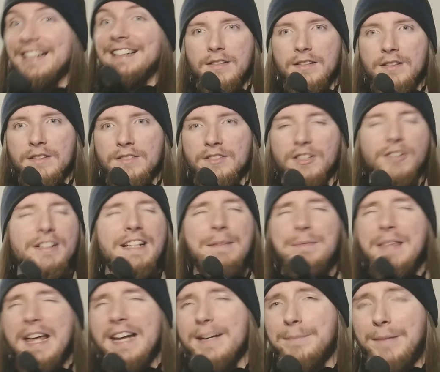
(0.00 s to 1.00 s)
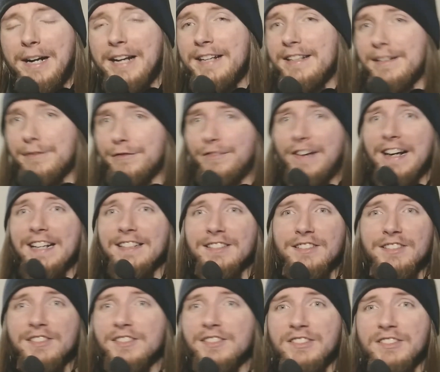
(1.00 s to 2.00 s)
So keep that in mind in fights.
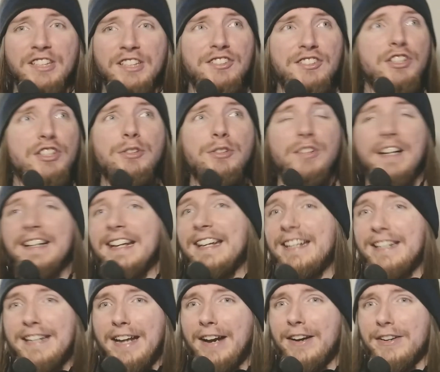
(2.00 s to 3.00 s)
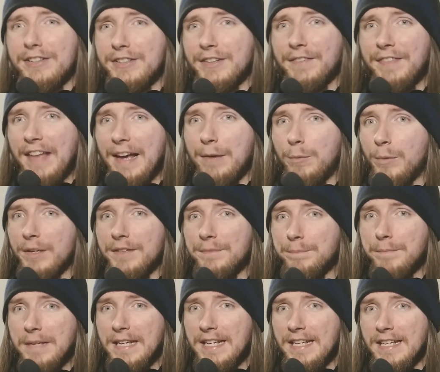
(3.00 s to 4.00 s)
Just use like any character that
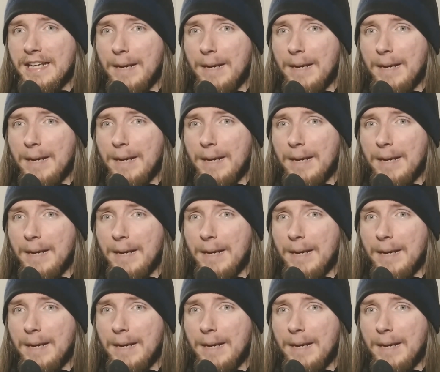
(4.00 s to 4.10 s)
would be